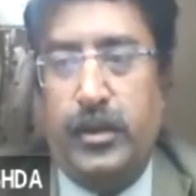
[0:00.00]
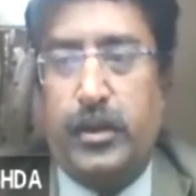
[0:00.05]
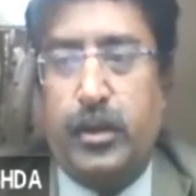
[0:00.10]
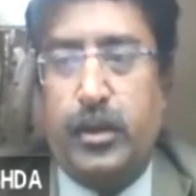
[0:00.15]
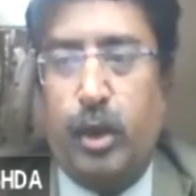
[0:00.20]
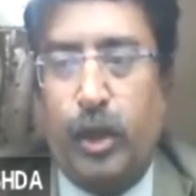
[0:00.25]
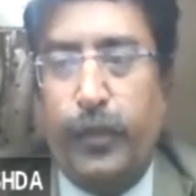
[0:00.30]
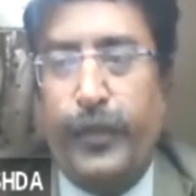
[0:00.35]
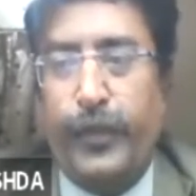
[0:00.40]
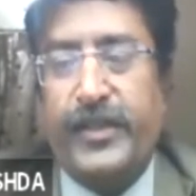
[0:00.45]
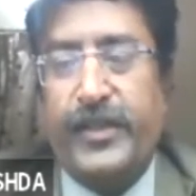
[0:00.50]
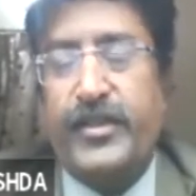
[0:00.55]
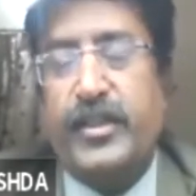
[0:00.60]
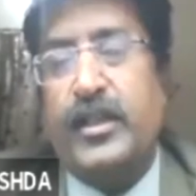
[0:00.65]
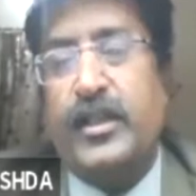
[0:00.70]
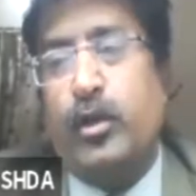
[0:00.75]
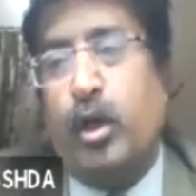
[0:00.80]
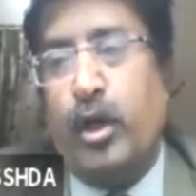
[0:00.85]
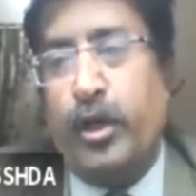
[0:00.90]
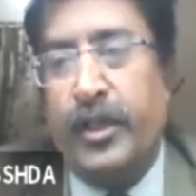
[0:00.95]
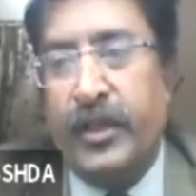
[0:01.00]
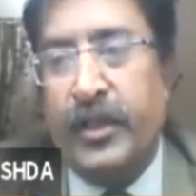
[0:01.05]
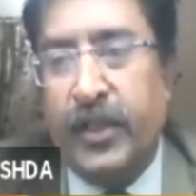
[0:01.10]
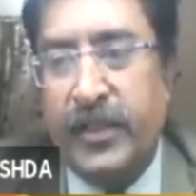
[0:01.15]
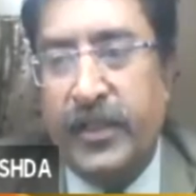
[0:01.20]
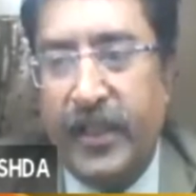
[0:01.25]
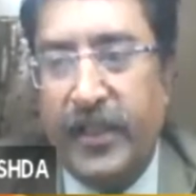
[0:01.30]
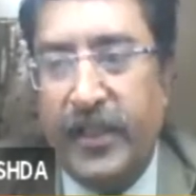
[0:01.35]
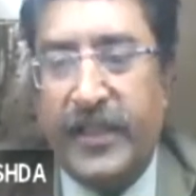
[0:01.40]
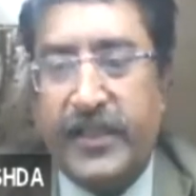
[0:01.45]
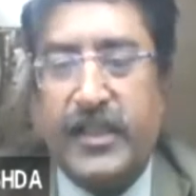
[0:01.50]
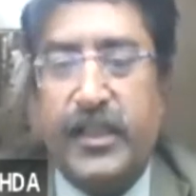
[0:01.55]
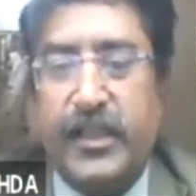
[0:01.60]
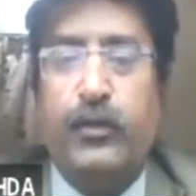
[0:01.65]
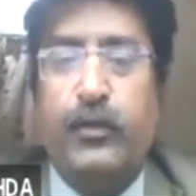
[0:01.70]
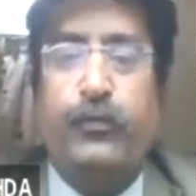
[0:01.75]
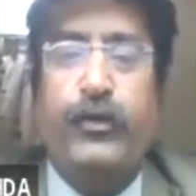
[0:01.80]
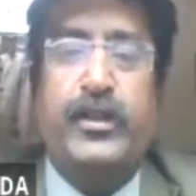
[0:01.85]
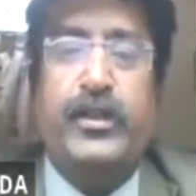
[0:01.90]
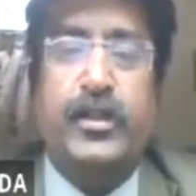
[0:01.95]
collaboration or in
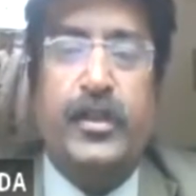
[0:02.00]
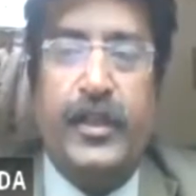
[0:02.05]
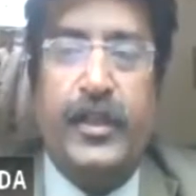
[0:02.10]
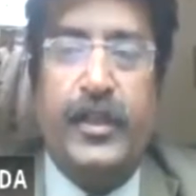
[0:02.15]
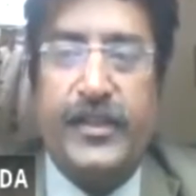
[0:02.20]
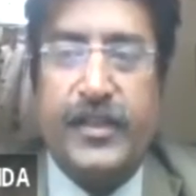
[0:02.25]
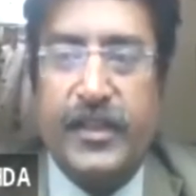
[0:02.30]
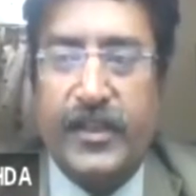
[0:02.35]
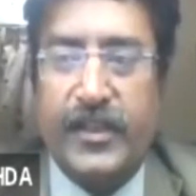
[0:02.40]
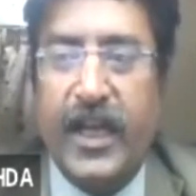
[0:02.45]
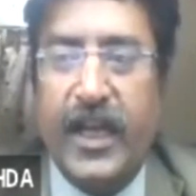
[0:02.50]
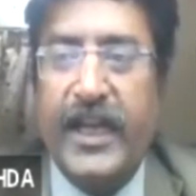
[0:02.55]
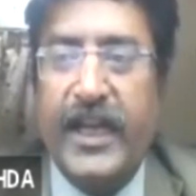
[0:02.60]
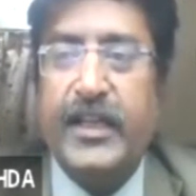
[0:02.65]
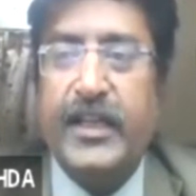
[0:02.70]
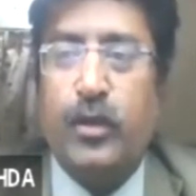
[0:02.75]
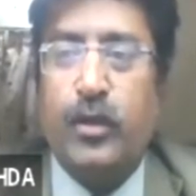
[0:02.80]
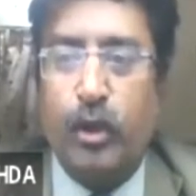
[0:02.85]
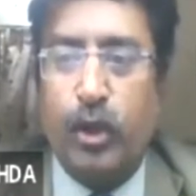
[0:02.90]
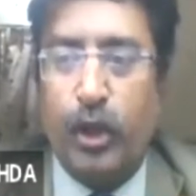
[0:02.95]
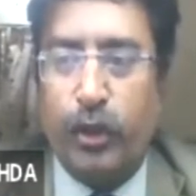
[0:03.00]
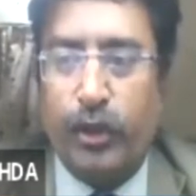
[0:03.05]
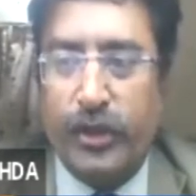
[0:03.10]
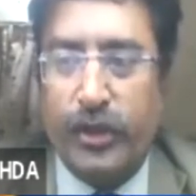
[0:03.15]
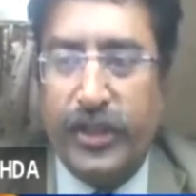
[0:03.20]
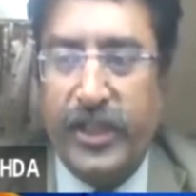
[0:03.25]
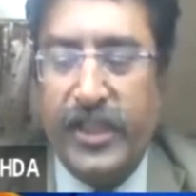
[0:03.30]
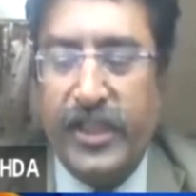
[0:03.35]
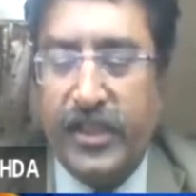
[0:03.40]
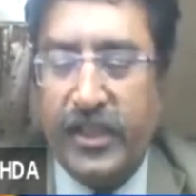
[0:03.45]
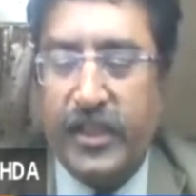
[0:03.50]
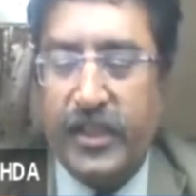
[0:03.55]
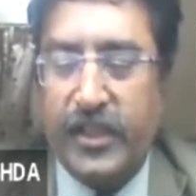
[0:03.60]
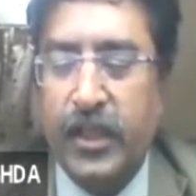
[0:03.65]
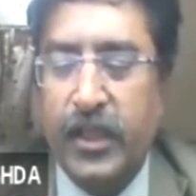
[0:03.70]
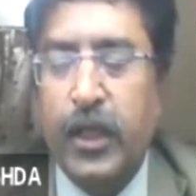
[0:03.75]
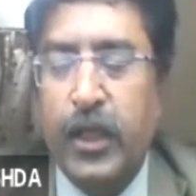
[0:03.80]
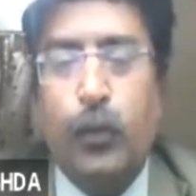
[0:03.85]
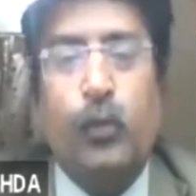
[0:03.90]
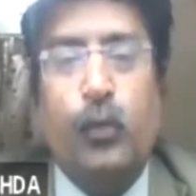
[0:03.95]
consultation with research guides or your teachers
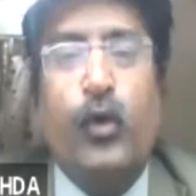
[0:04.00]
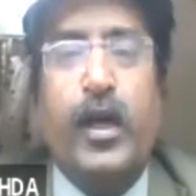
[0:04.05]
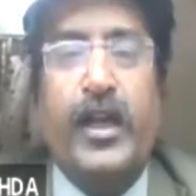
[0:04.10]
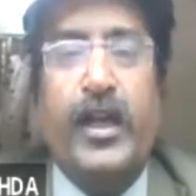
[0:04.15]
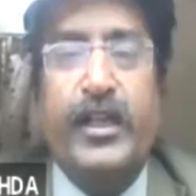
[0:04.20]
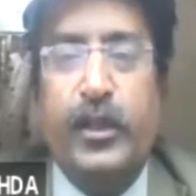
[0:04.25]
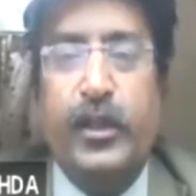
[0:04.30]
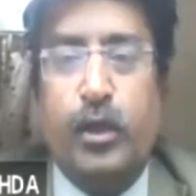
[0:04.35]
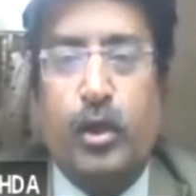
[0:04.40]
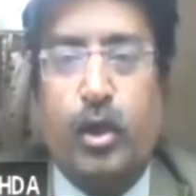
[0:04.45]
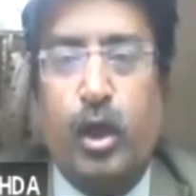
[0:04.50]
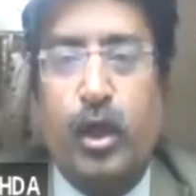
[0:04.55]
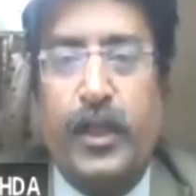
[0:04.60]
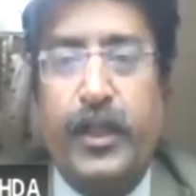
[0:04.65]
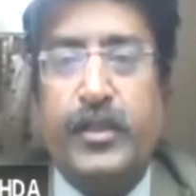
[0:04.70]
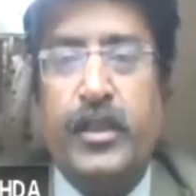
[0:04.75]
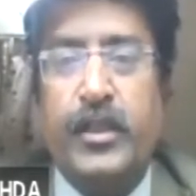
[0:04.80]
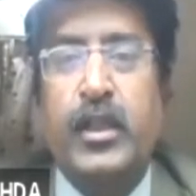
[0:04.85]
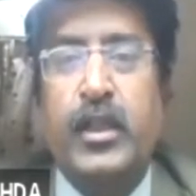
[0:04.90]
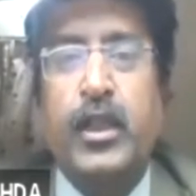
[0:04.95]
who are in your college.